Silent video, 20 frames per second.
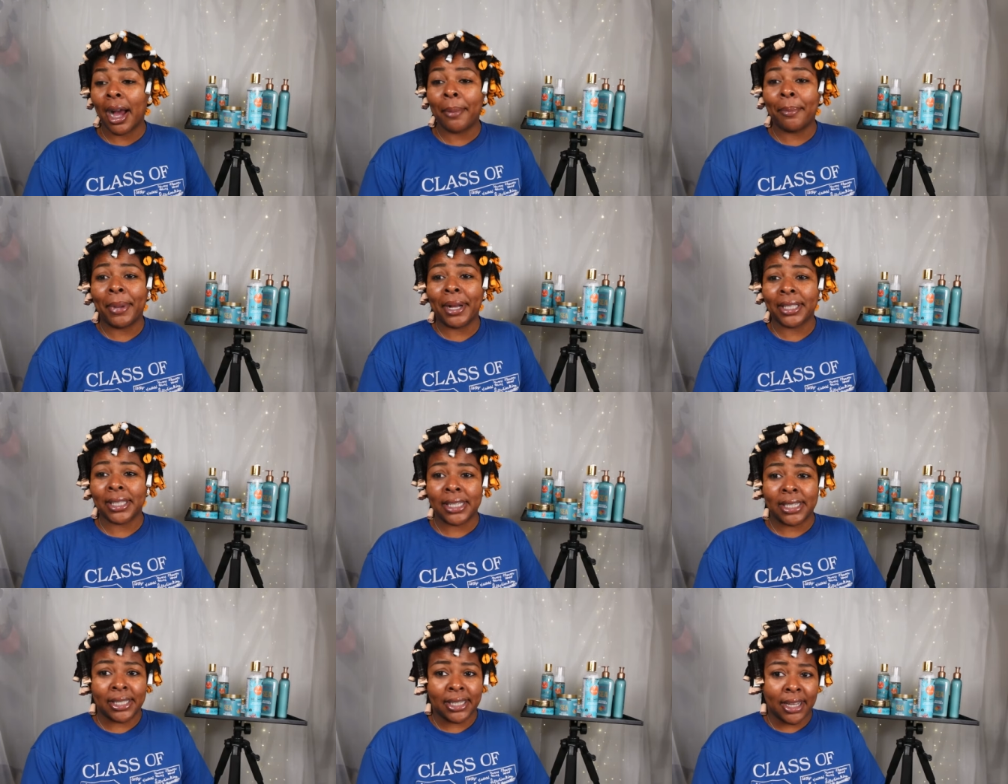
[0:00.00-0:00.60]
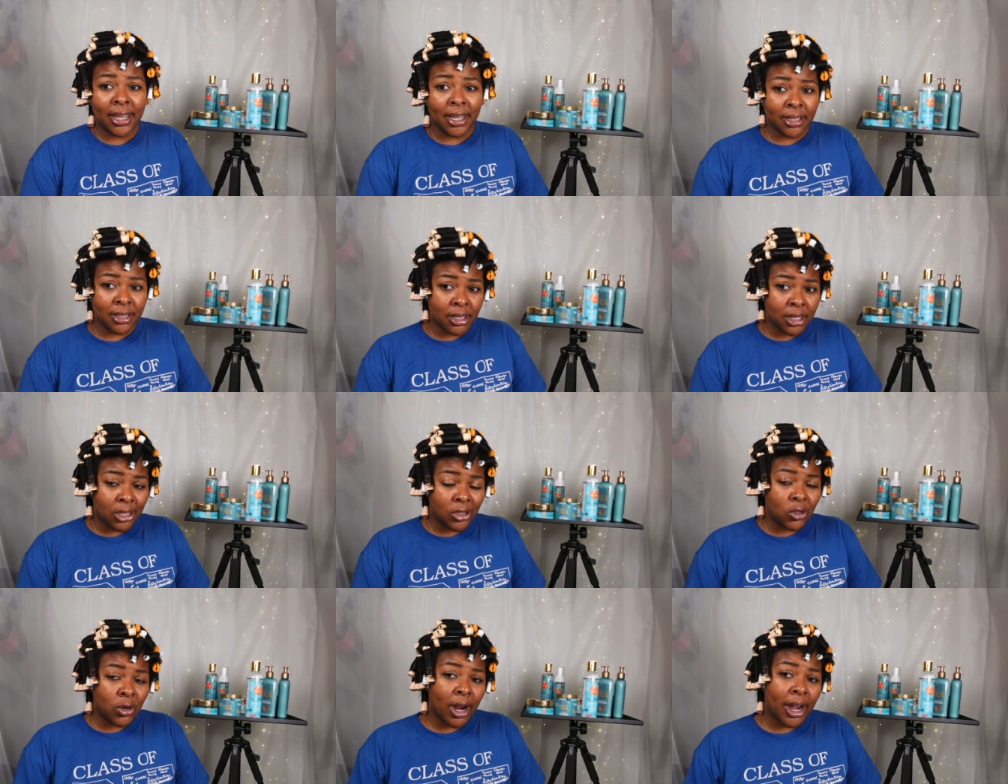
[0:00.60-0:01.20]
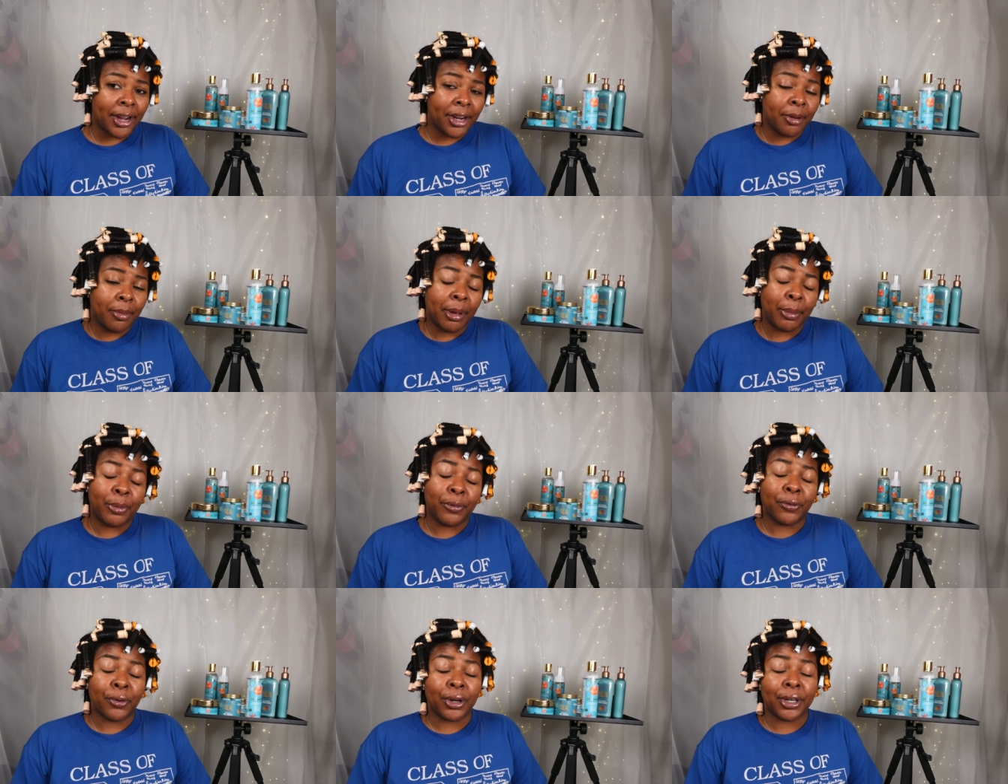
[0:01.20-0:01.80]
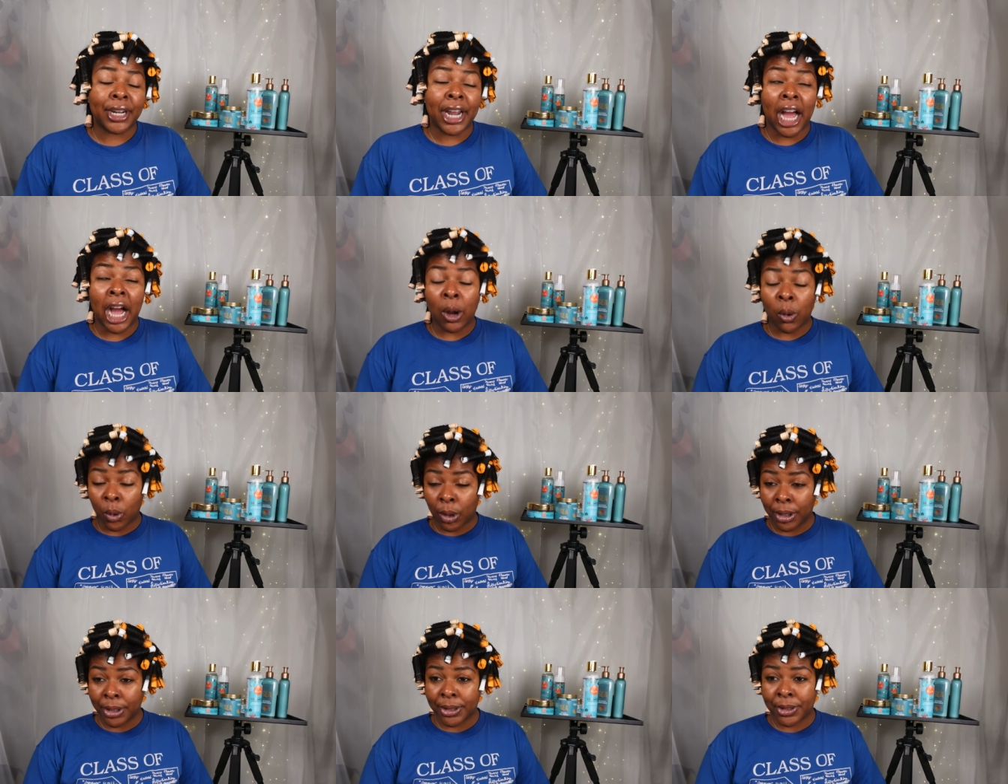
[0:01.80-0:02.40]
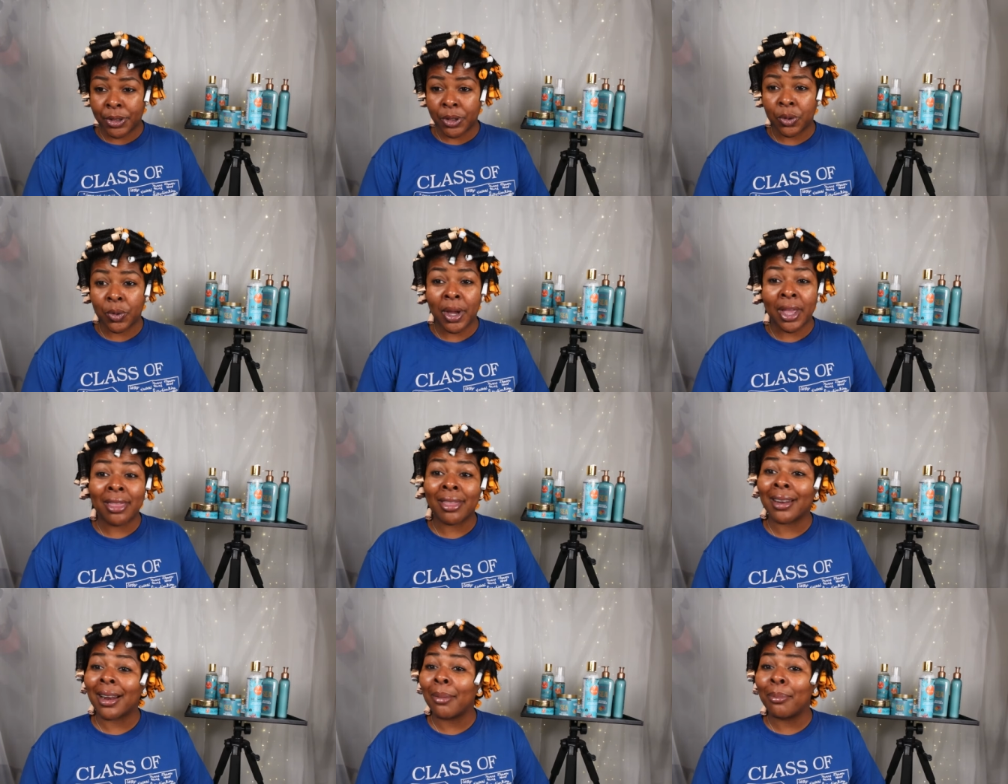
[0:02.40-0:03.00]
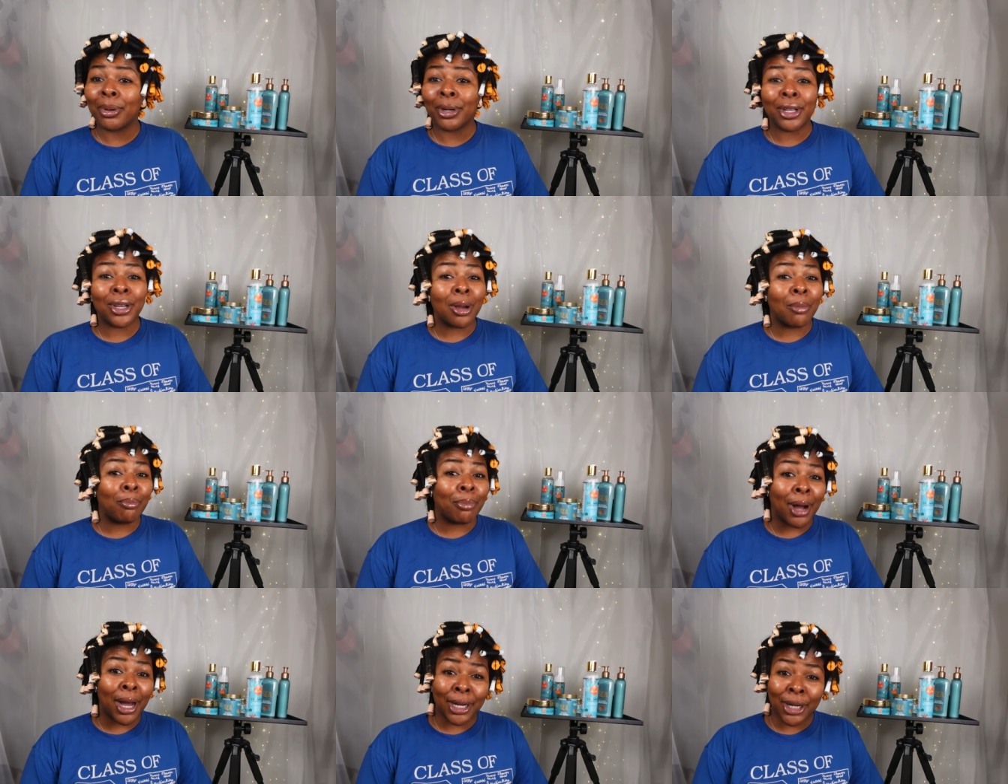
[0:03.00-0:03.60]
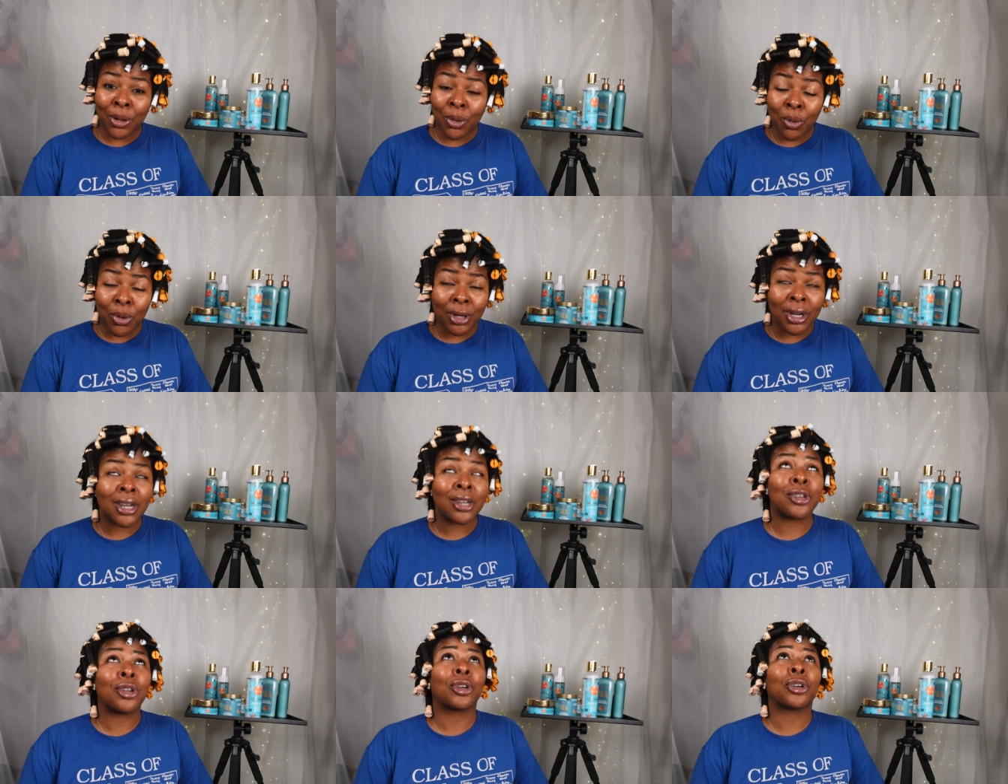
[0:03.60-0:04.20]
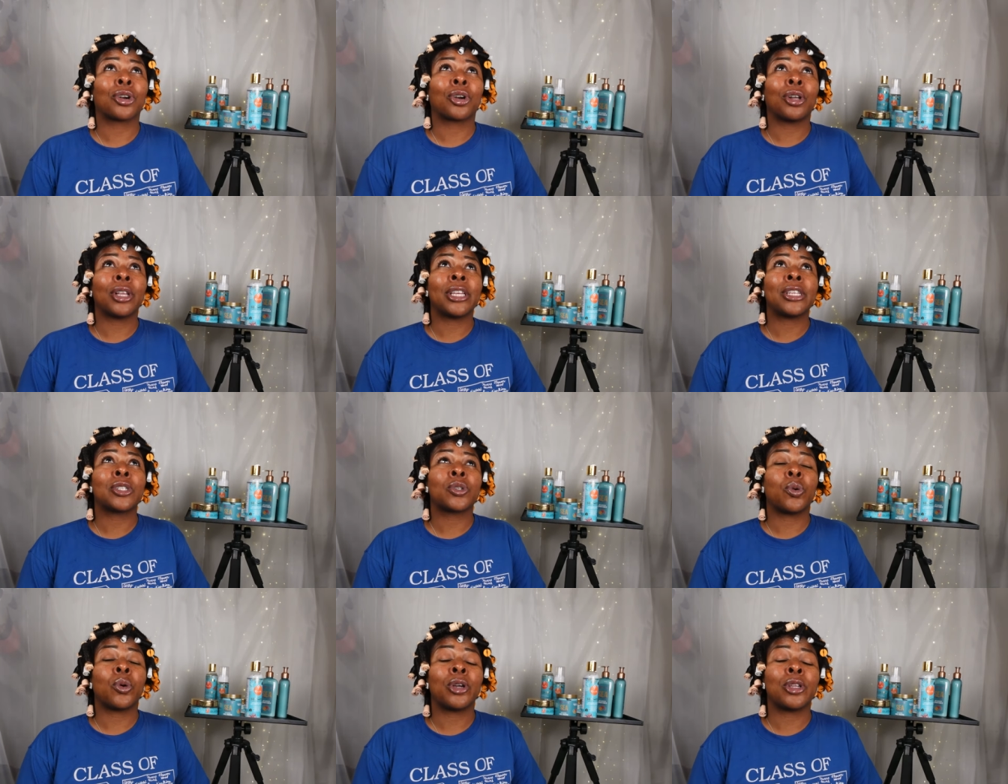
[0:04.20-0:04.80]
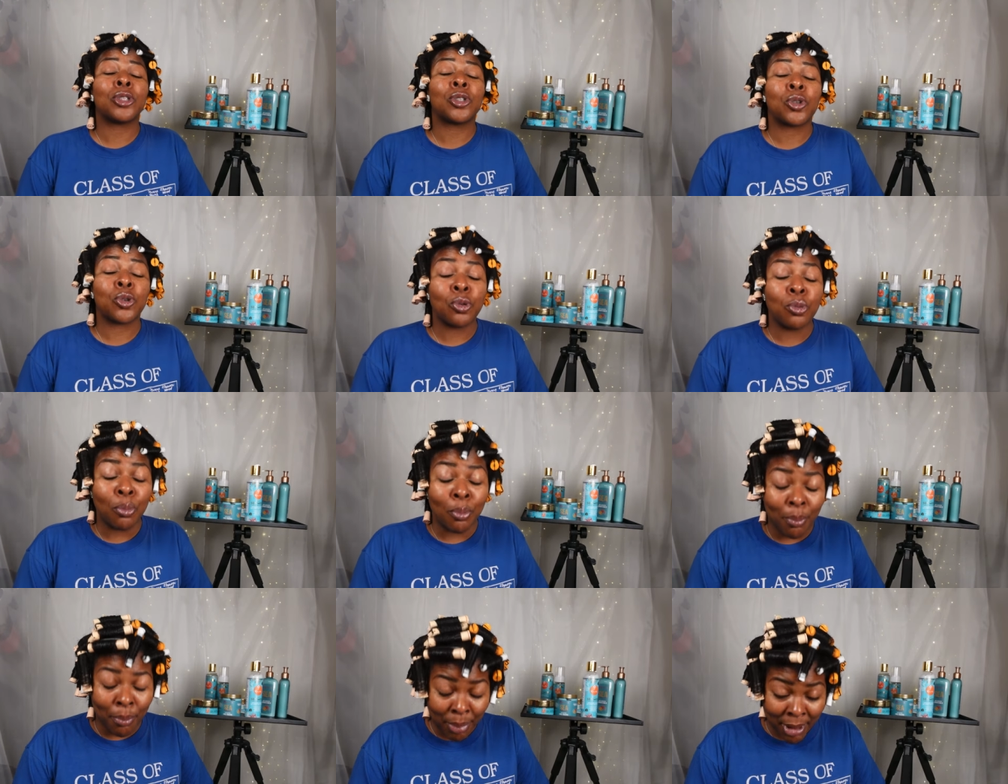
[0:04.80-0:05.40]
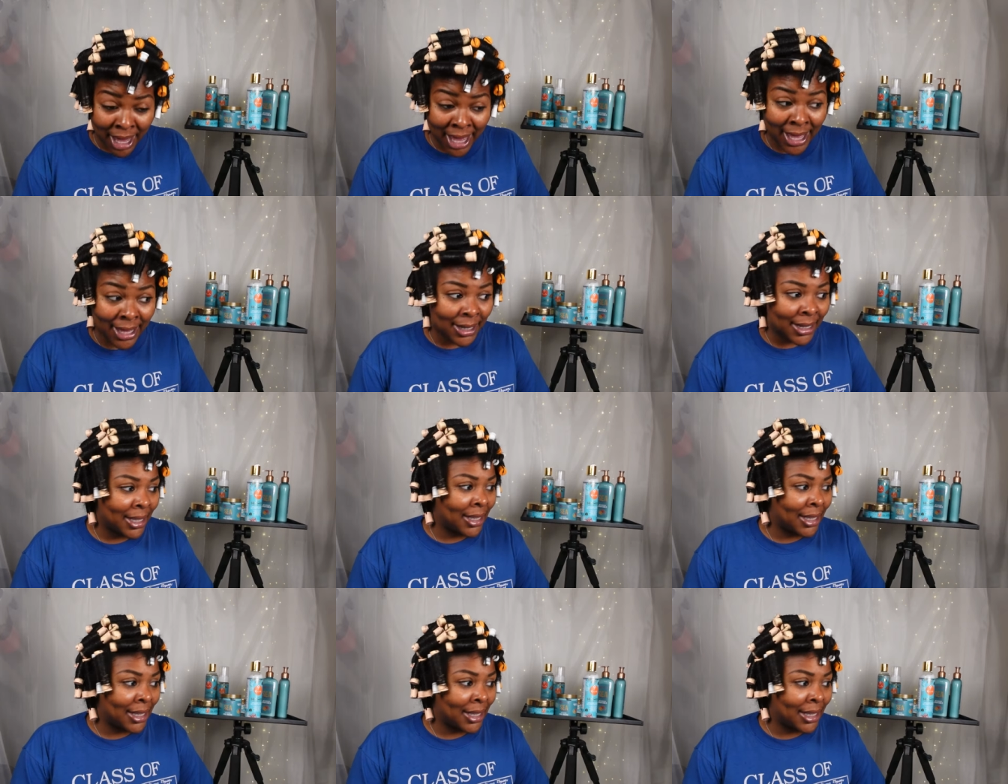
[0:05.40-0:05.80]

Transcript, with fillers: I'm about to sit under the dryer maybe for an hour or two, and then I'm putting a bonnet on, and your girl is going to bed.